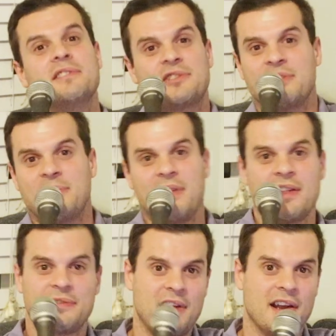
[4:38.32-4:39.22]
Should have been in a
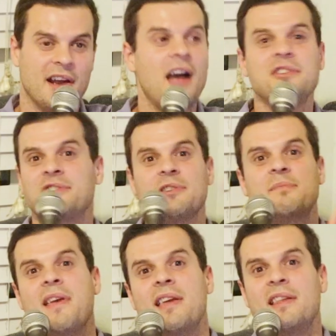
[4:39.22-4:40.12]
different era. I should
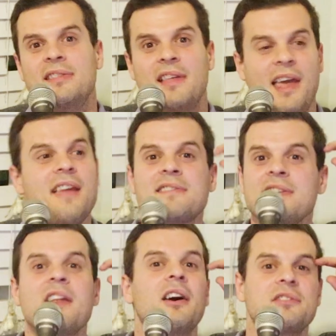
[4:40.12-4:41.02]
have been in the
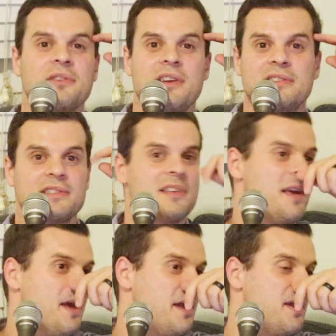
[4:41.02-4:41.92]
1800s,
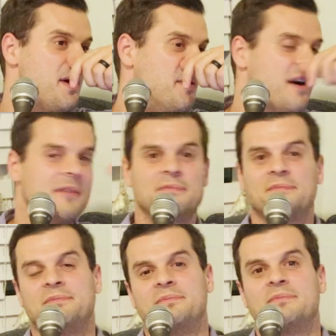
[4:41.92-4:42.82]
a
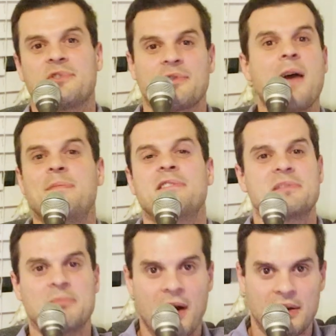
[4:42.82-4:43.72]

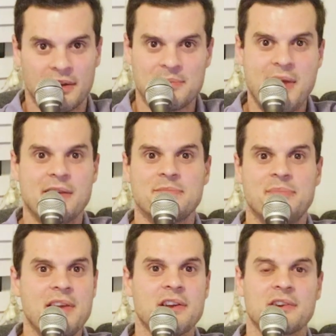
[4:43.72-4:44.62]
Trappist monk making
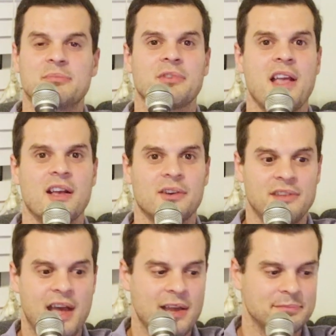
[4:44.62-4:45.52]
beer and praying all
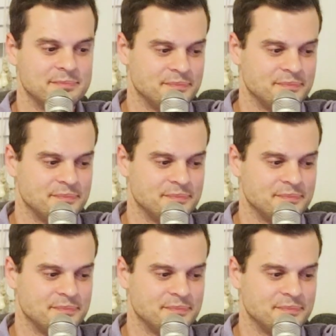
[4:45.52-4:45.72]
day.